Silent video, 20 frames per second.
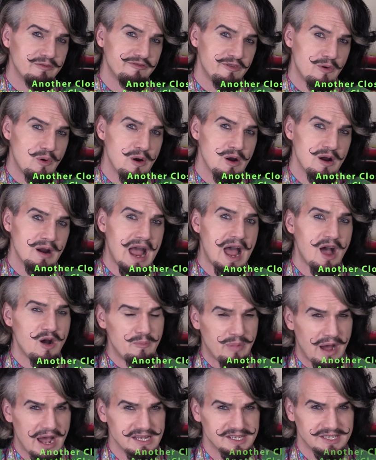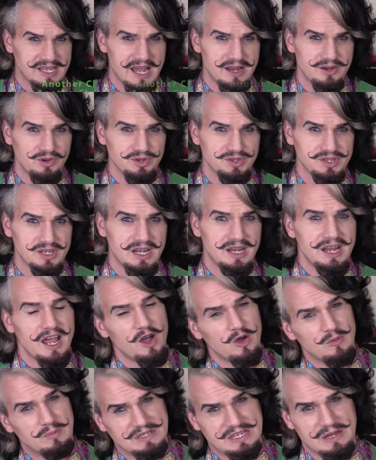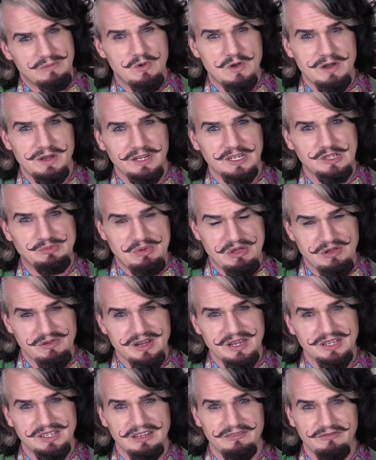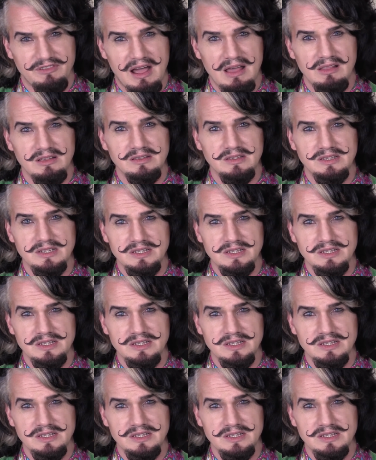for how bystanders can help someone experiencing violence.